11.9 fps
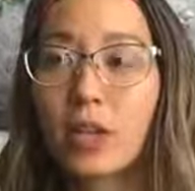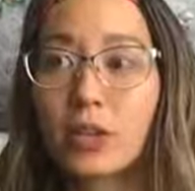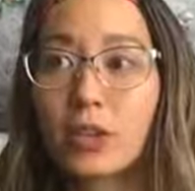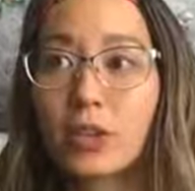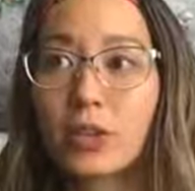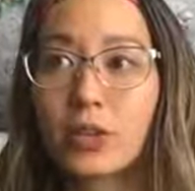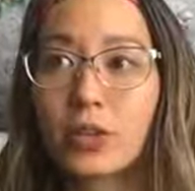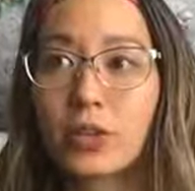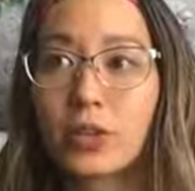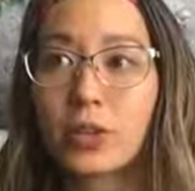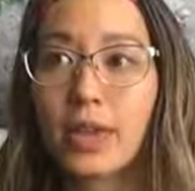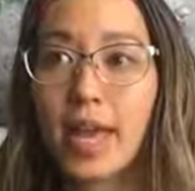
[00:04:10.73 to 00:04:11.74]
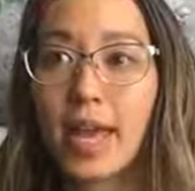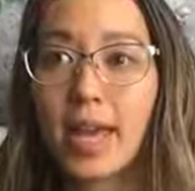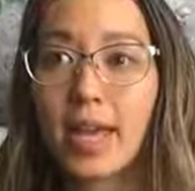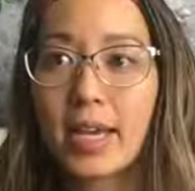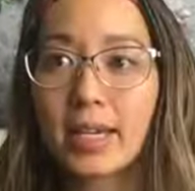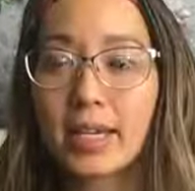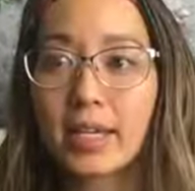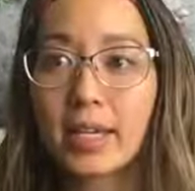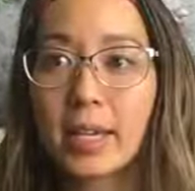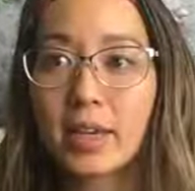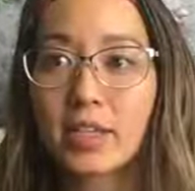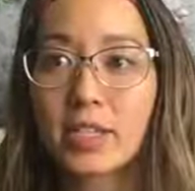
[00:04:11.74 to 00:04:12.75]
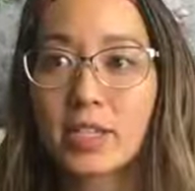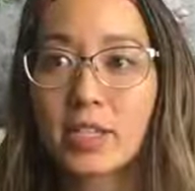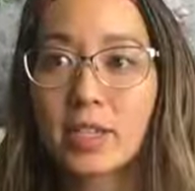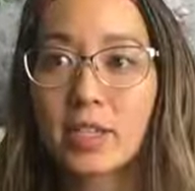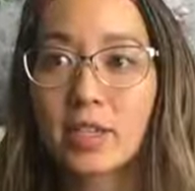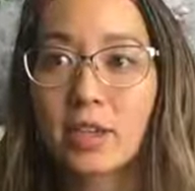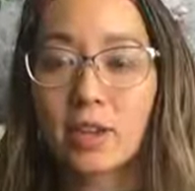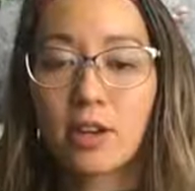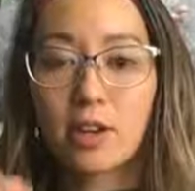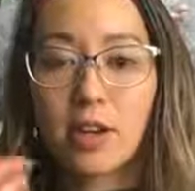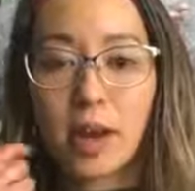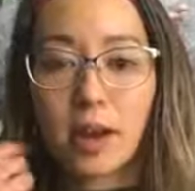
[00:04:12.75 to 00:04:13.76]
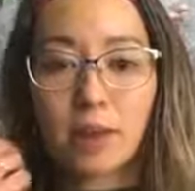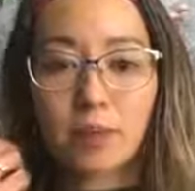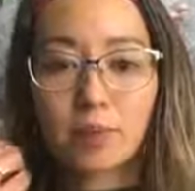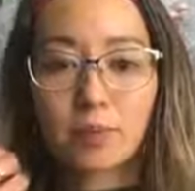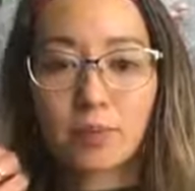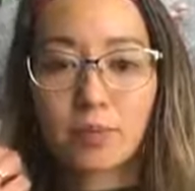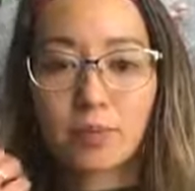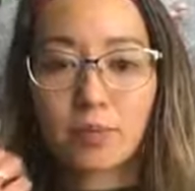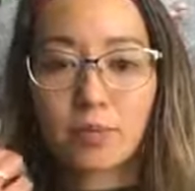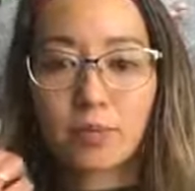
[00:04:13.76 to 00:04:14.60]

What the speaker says: Your hair can get um,